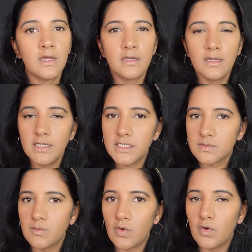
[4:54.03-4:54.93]
really
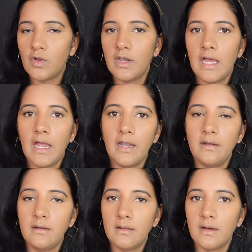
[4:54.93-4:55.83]
small
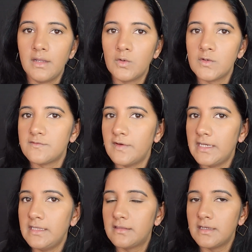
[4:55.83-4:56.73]
and it's
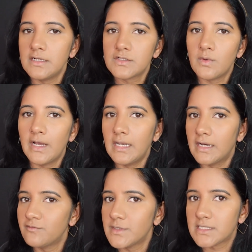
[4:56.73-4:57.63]
very thin. So I
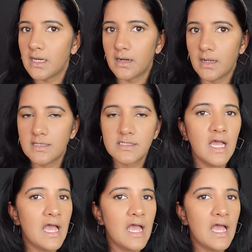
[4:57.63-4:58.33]
love mascaras.